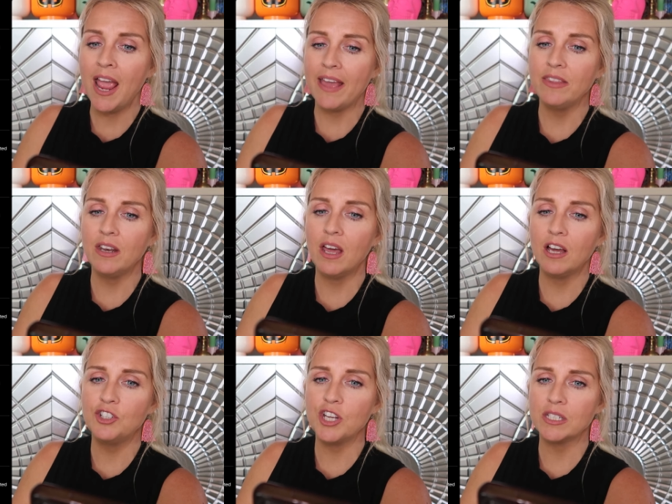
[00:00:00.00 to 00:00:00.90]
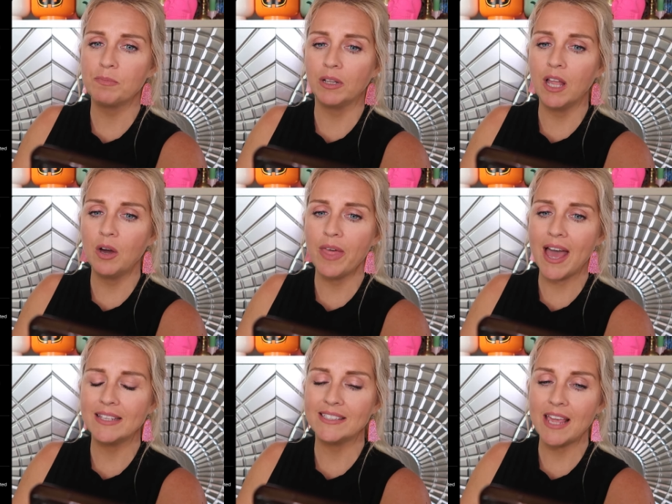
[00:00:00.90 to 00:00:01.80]
And then uh, just below
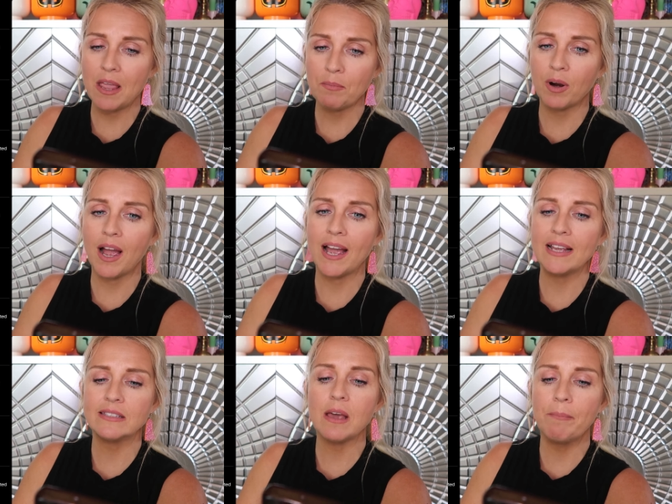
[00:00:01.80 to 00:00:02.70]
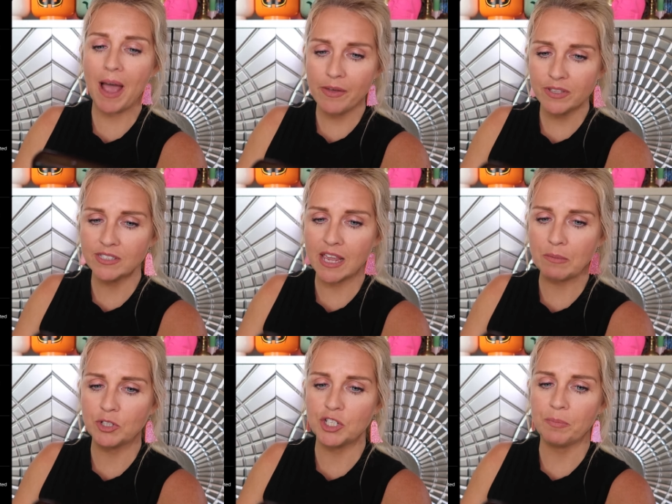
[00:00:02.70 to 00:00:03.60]
that, same price, about the same
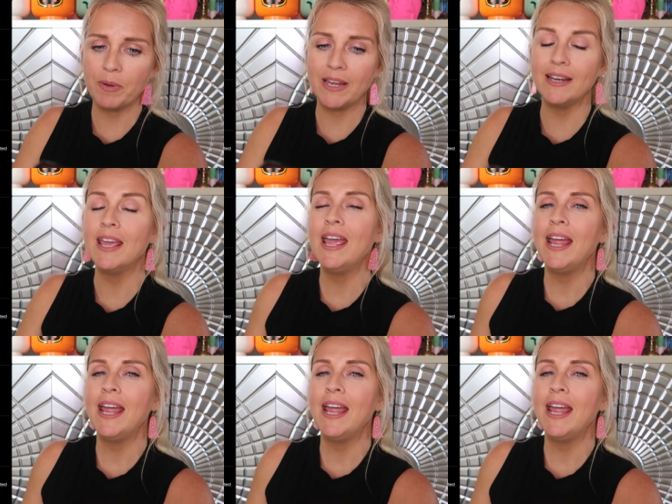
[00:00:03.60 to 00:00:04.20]
shipping.